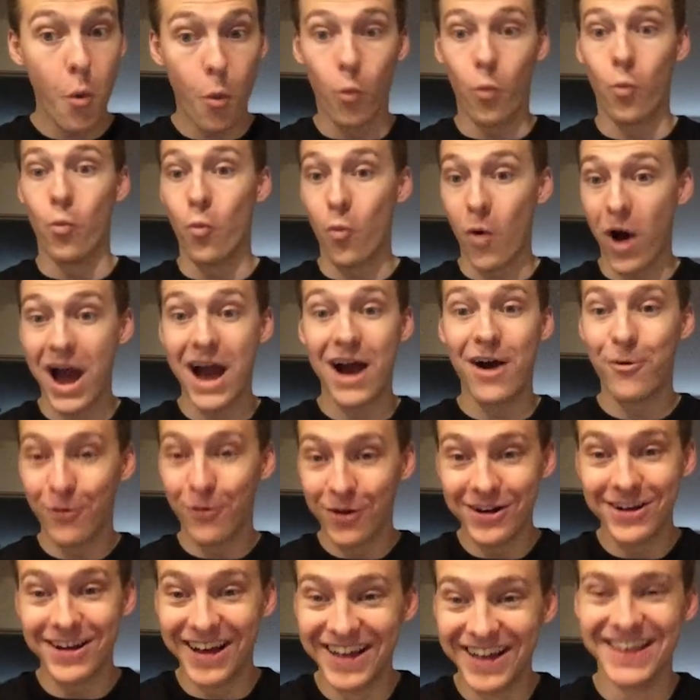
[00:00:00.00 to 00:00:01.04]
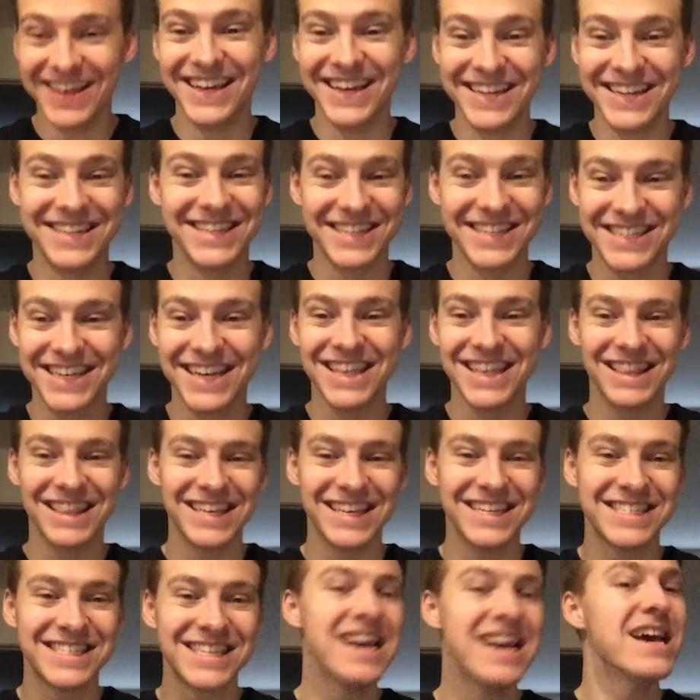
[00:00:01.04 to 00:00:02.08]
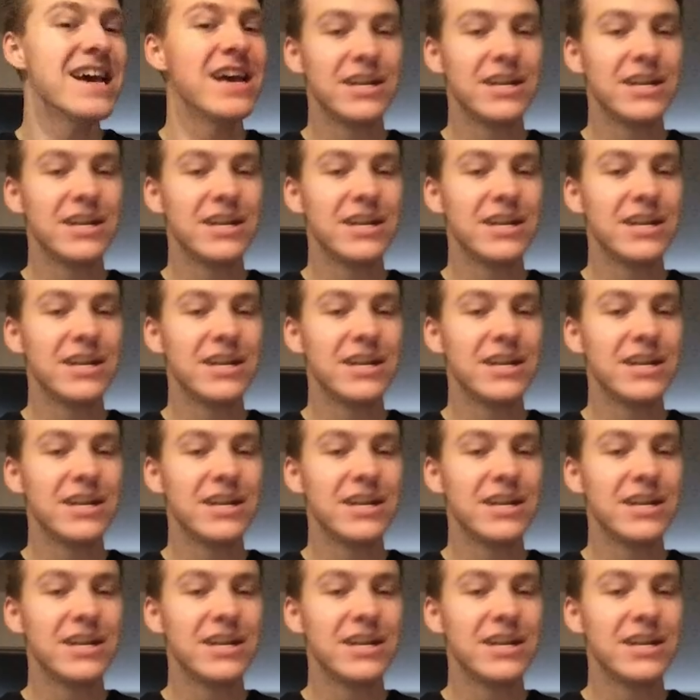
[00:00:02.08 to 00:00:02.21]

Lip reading: Wow, to say the least.